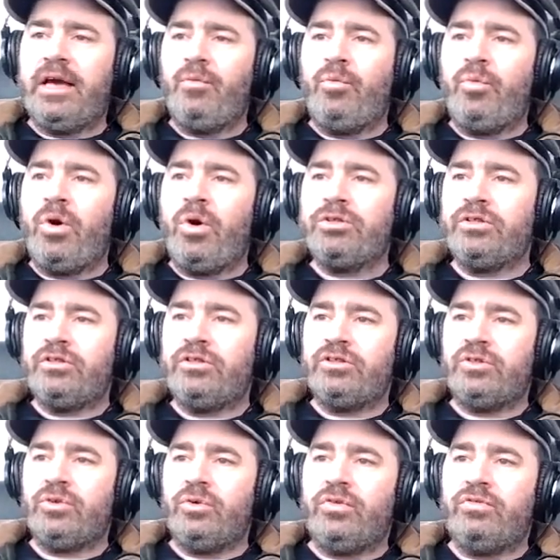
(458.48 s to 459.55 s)
was the
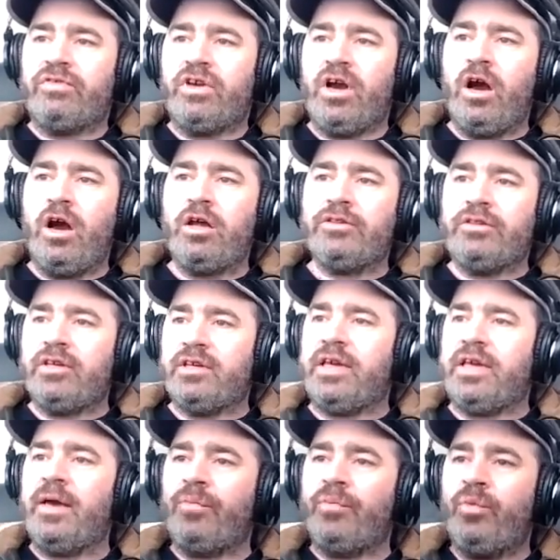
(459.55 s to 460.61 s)
sort of guard that
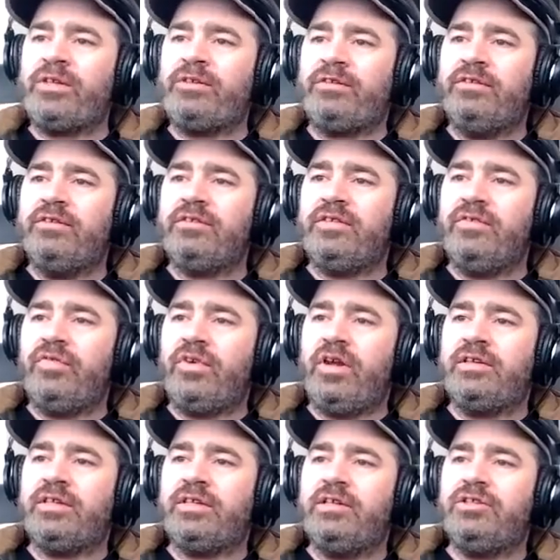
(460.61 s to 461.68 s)
kept Western
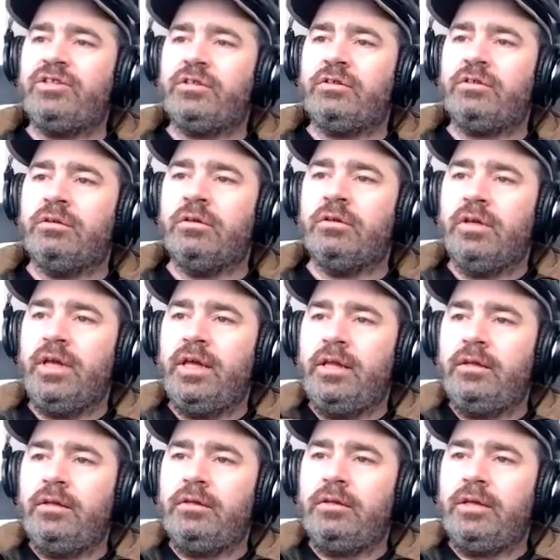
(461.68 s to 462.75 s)
civilization
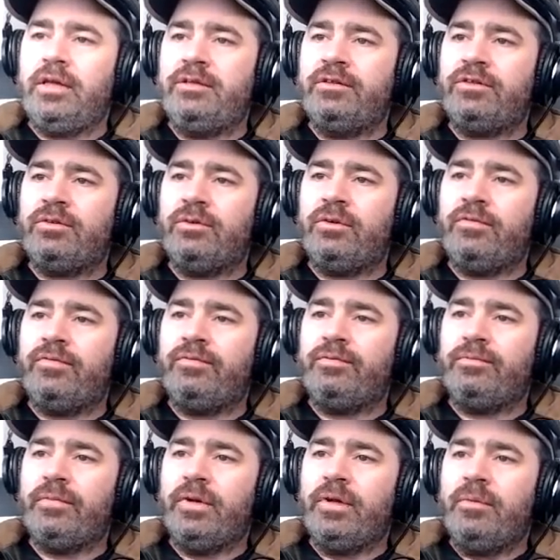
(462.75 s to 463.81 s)
in sort of
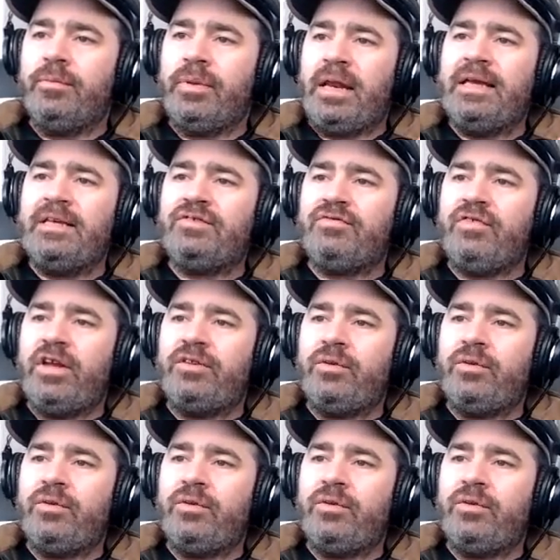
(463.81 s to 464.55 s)
place, right?